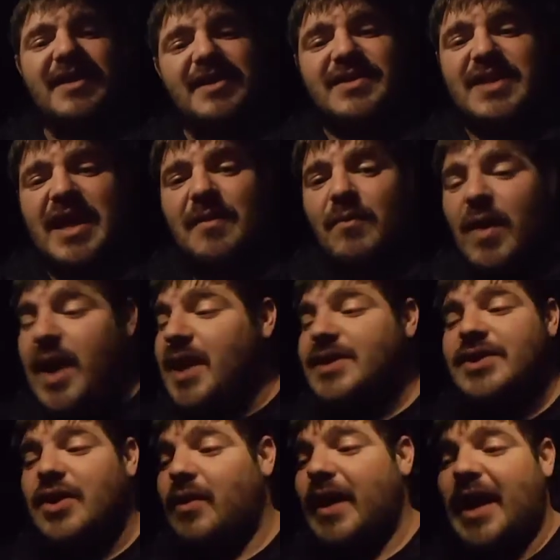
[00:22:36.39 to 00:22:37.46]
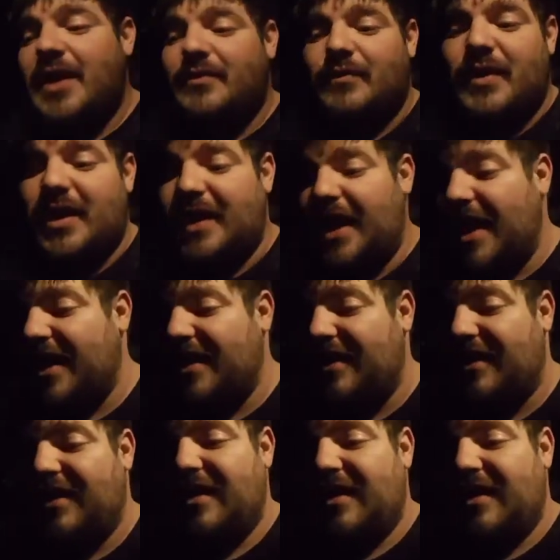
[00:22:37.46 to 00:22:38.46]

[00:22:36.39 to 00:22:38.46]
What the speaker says: the same way to go ahead and re-get it.